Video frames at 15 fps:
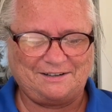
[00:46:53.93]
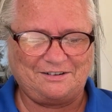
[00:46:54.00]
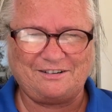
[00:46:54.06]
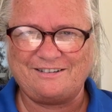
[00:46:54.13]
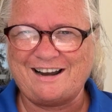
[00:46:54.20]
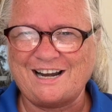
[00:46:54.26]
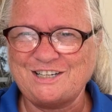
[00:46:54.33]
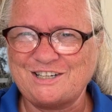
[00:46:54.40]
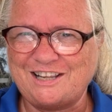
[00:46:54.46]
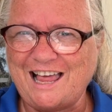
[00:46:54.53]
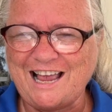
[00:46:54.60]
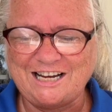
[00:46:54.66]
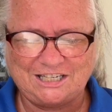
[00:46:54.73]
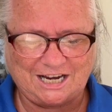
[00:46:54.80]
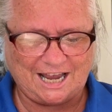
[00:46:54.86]

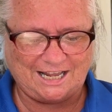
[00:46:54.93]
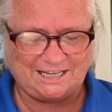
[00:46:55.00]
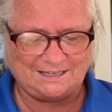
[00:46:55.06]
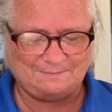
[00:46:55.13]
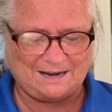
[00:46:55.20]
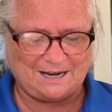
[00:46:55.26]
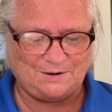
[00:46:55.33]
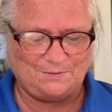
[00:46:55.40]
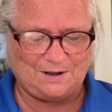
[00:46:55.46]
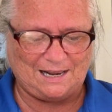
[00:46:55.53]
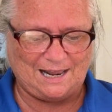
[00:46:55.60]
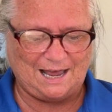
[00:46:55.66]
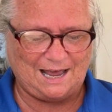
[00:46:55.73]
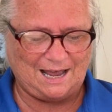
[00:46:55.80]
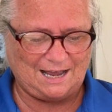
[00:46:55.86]
Congratulations,
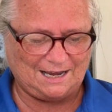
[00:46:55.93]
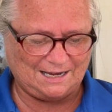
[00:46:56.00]
Manuela.